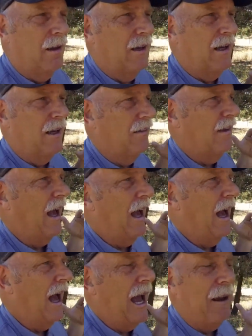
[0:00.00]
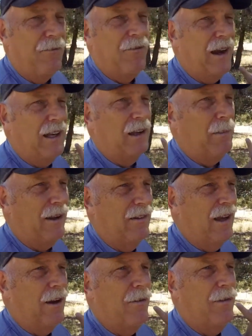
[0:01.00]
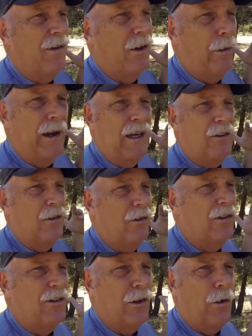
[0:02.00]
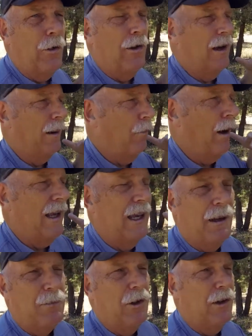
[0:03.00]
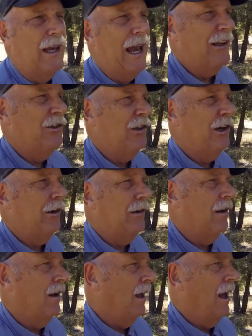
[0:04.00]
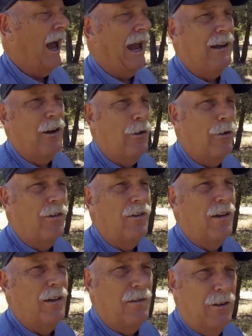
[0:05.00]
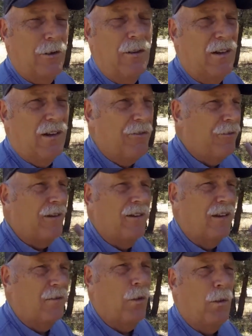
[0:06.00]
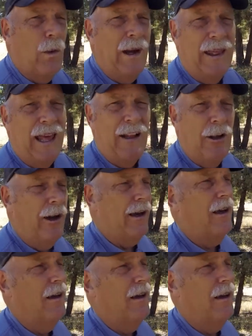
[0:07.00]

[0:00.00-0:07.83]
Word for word: Because I'm finding myself going into a store, and I'm walking up to a cashier, and I notice there's a difference in the way they look.